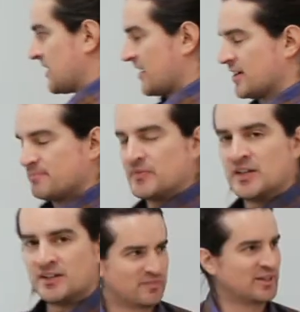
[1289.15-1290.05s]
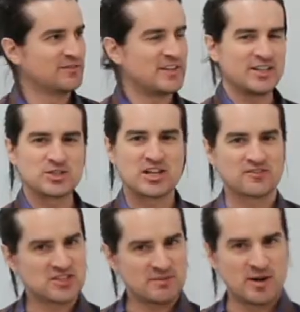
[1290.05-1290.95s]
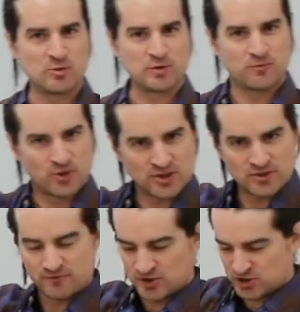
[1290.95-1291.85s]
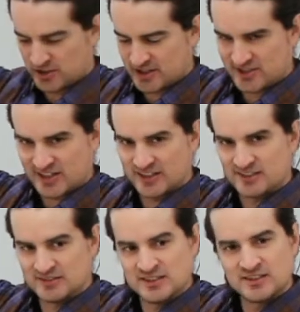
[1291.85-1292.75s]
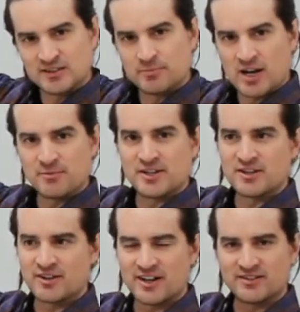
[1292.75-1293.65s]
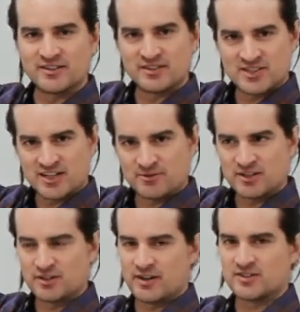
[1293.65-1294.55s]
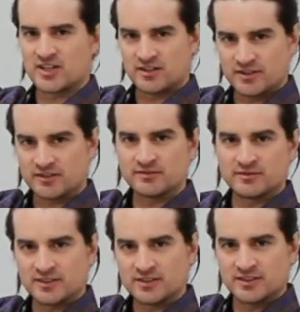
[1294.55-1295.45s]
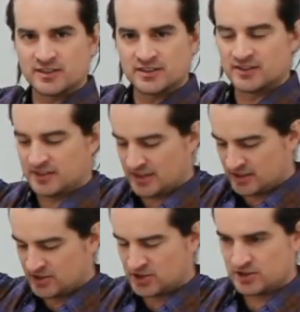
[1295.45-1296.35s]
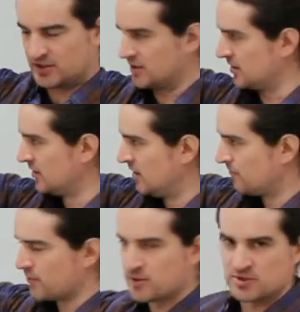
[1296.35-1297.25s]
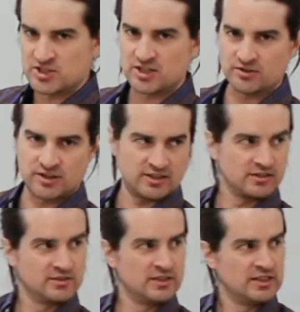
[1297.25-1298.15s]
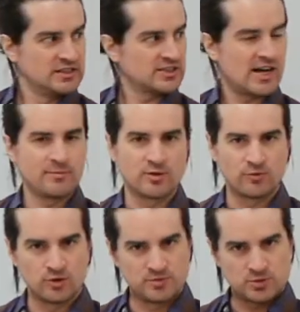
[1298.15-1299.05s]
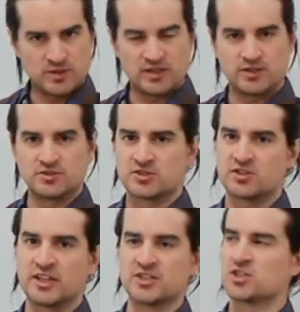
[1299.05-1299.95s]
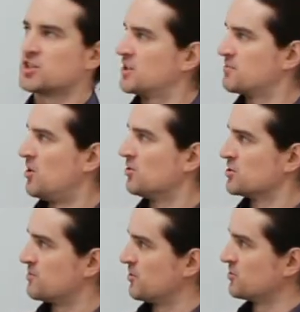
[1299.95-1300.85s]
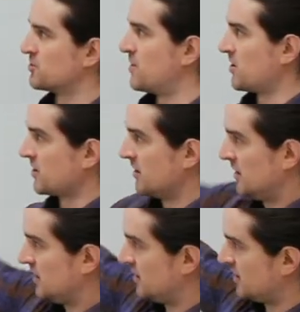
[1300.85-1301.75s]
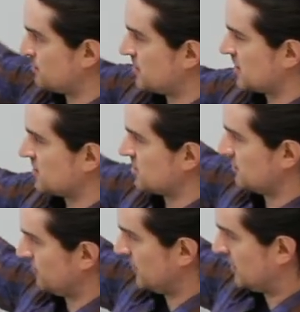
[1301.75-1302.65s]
that up. But if not, you're just gonna have to take my word for it. The first click is like the bottom end of the ground, and the second end of the ground is like click, click, and then, and then the frequency or the time interval in between those clicks just gets smaller and smaller and smaller. And that's because